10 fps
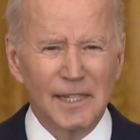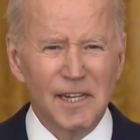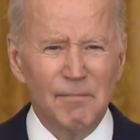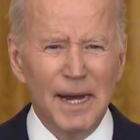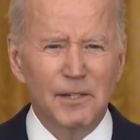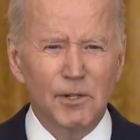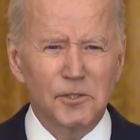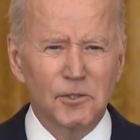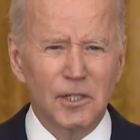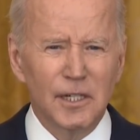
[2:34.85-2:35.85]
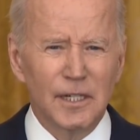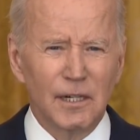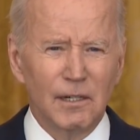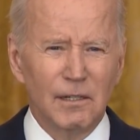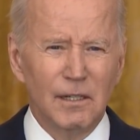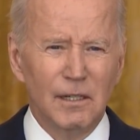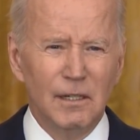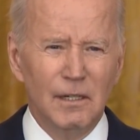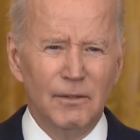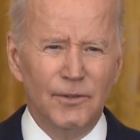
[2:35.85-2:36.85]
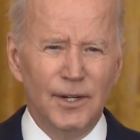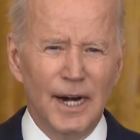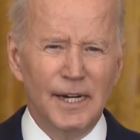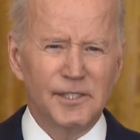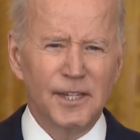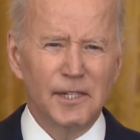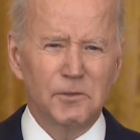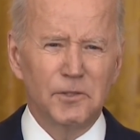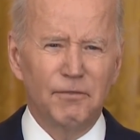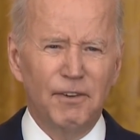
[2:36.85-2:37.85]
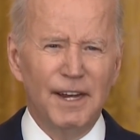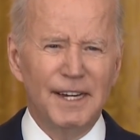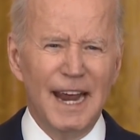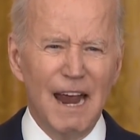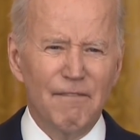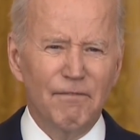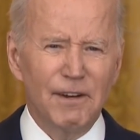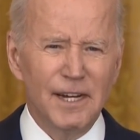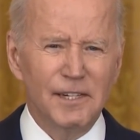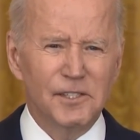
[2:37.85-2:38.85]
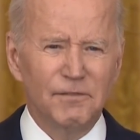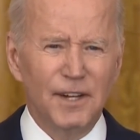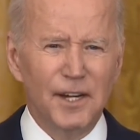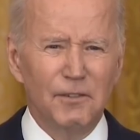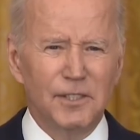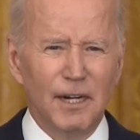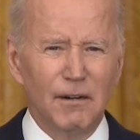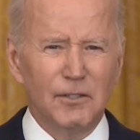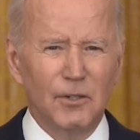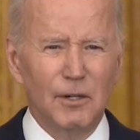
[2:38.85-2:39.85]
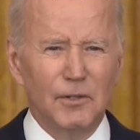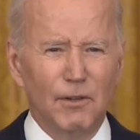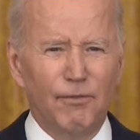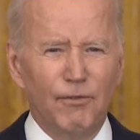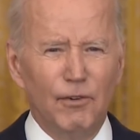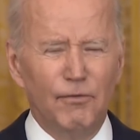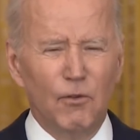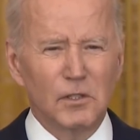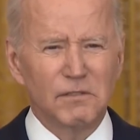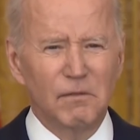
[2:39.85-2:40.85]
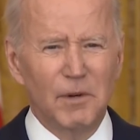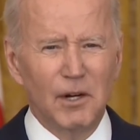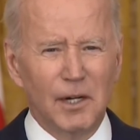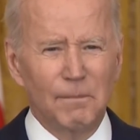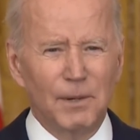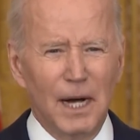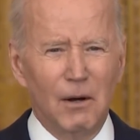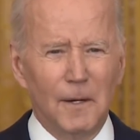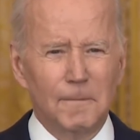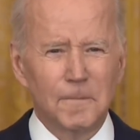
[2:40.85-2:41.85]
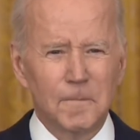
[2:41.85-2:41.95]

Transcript: As I made crystal clear, the United States will defend every inch of NATO territory with the full force of American power.